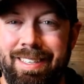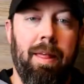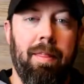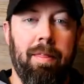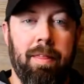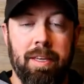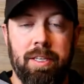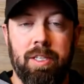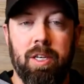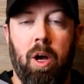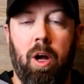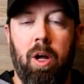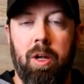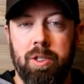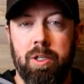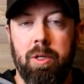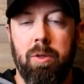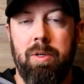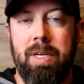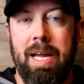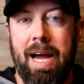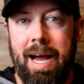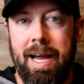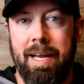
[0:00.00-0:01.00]
This also
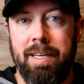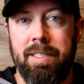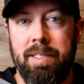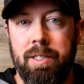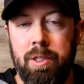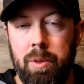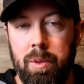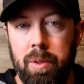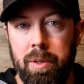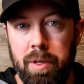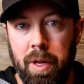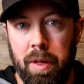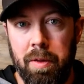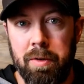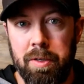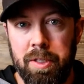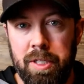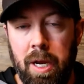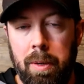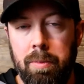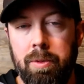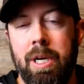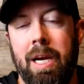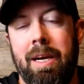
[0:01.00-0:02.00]
ties into another
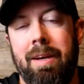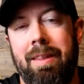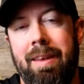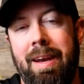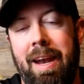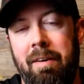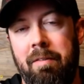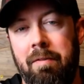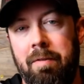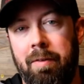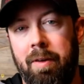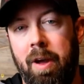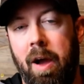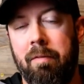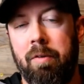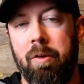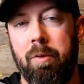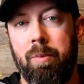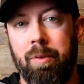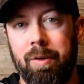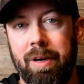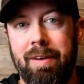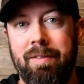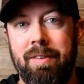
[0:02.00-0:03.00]
subject that I've
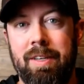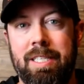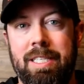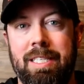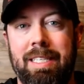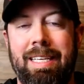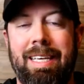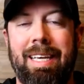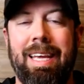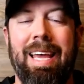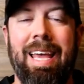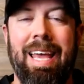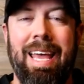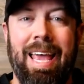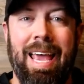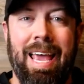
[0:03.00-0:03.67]
covered previously,